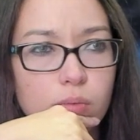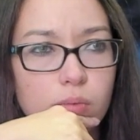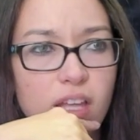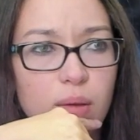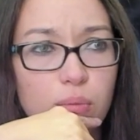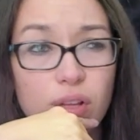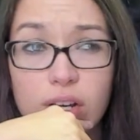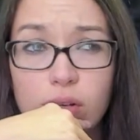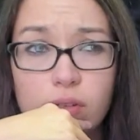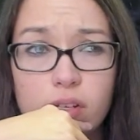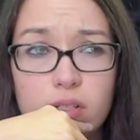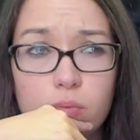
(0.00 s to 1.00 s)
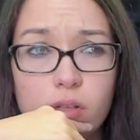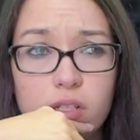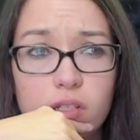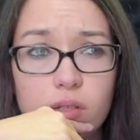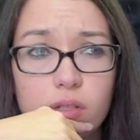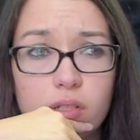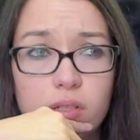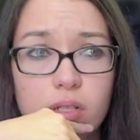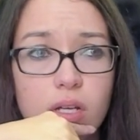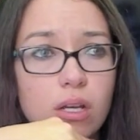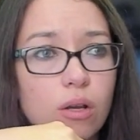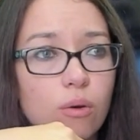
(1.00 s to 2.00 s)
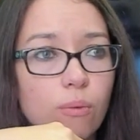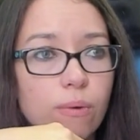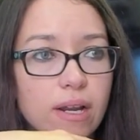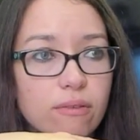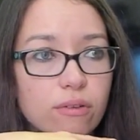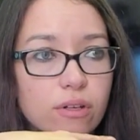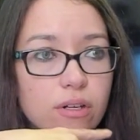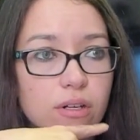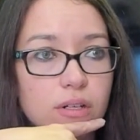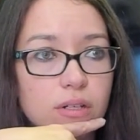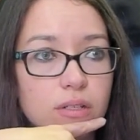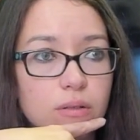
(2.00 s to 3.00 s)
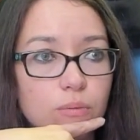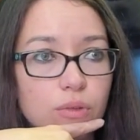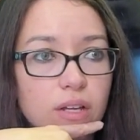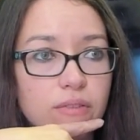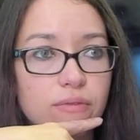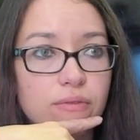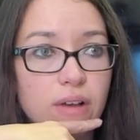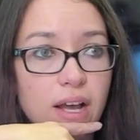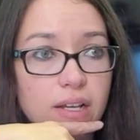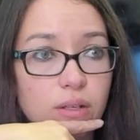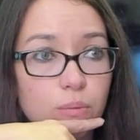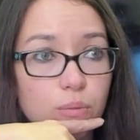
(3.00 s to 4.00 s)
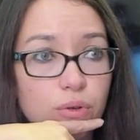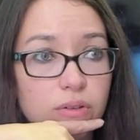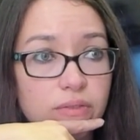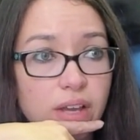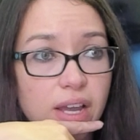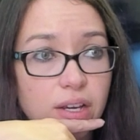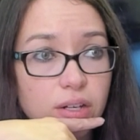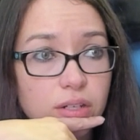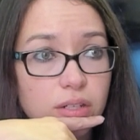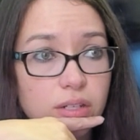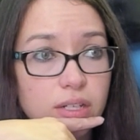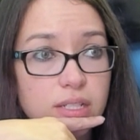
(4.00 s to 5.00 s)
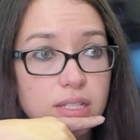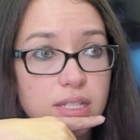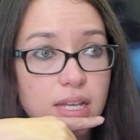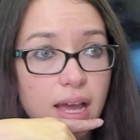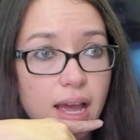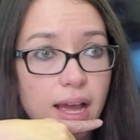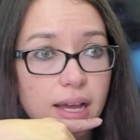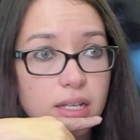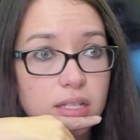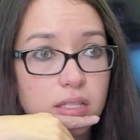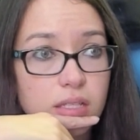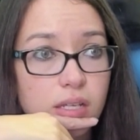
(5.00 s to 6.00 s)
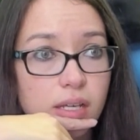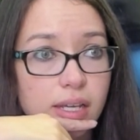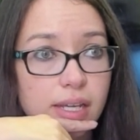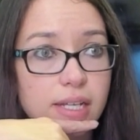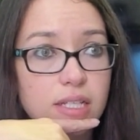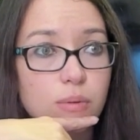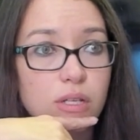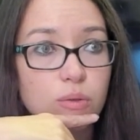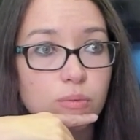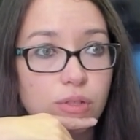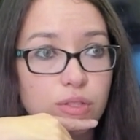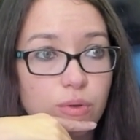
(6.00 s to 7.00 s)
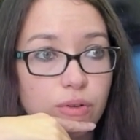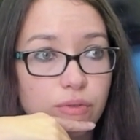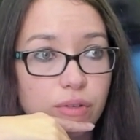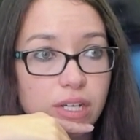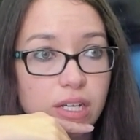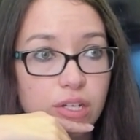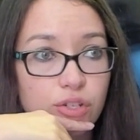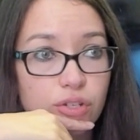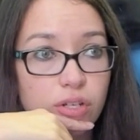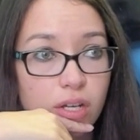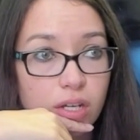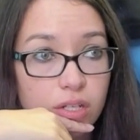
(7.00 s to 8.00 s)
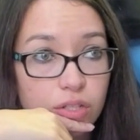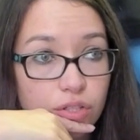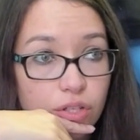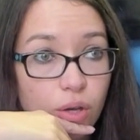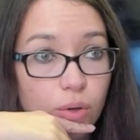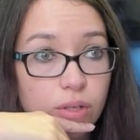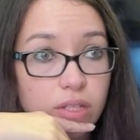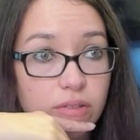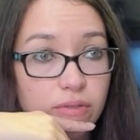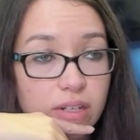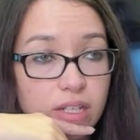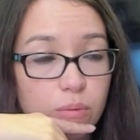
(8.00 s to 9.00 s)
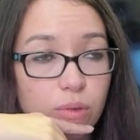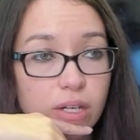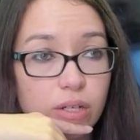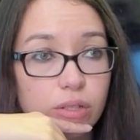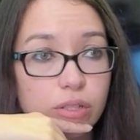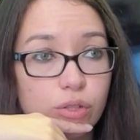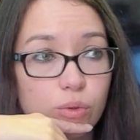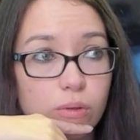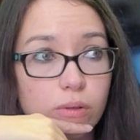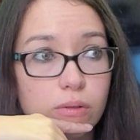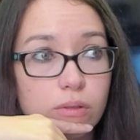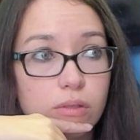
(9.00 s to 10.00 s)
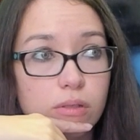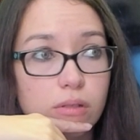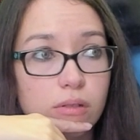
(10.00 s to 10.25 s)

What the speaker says: a blood token. Whenever Blood Vial Purveyor attacks, it gets +1/+0 for each token defending player controls.